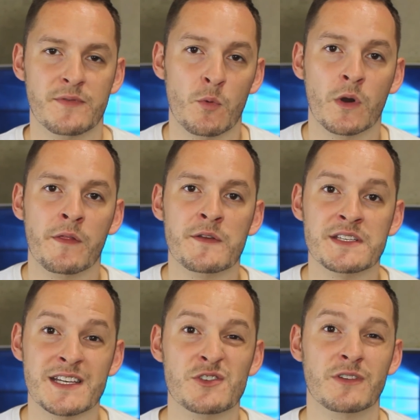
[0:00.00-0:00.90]
for one of those
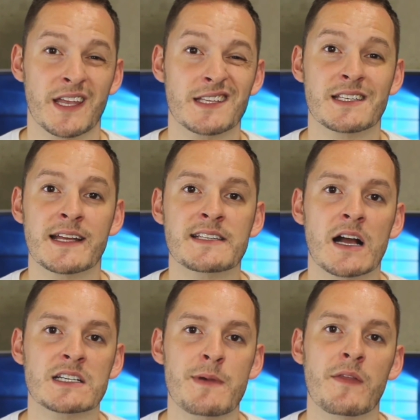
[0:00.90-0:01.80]
initial kits that I
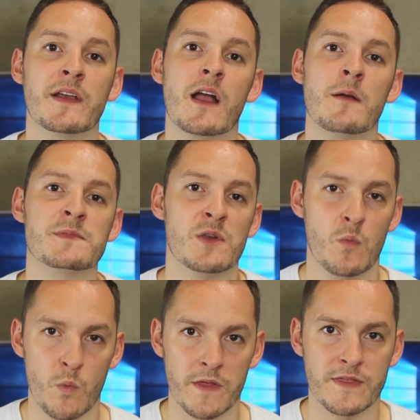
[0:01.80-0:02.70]
talked about that comes
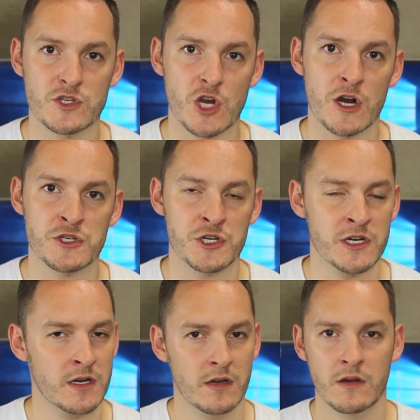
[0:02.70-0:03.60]
with the charger,